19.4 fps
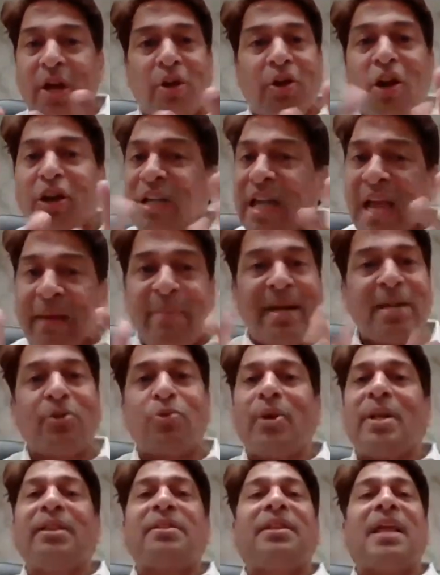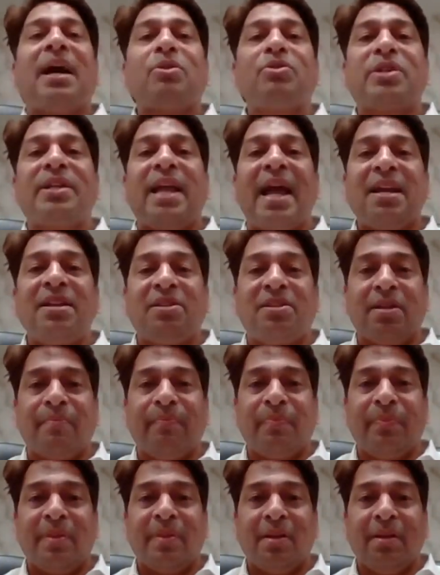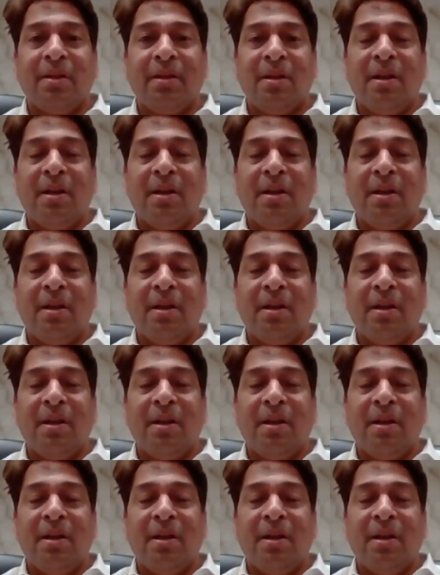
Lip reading: you're not having 12,000 items.